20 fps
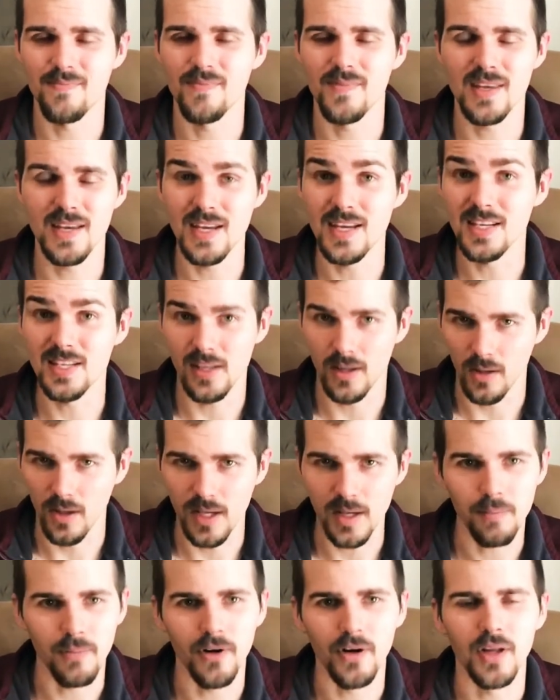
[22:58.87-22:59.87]
easily,
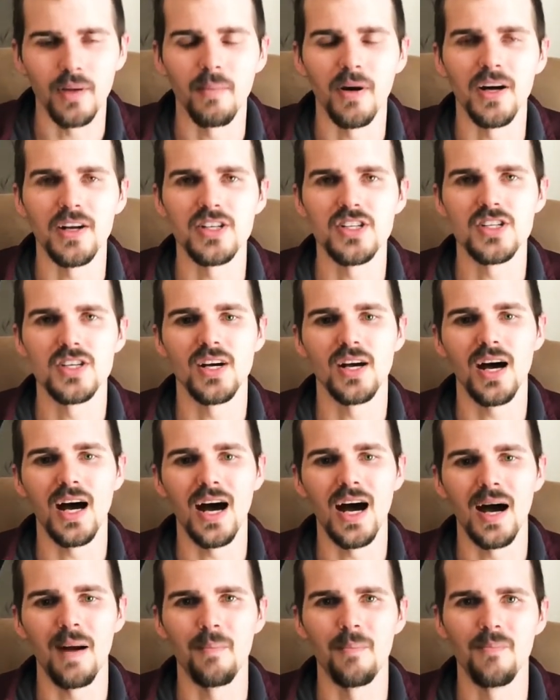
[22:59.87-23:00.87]
pretty much,
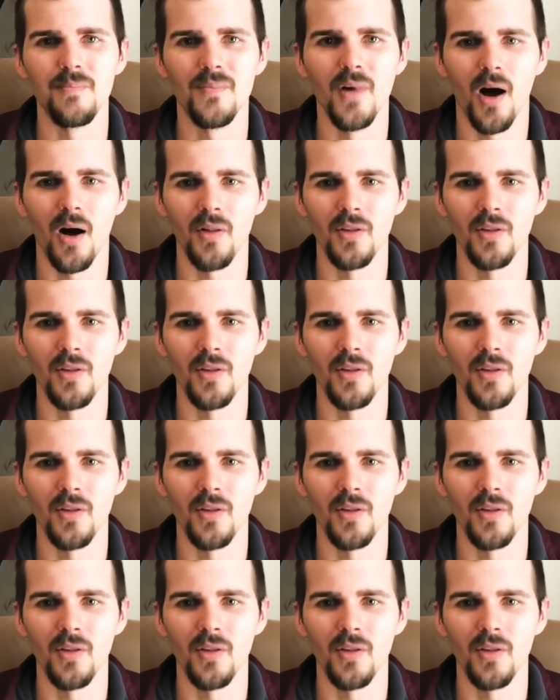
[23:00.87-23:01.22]
all the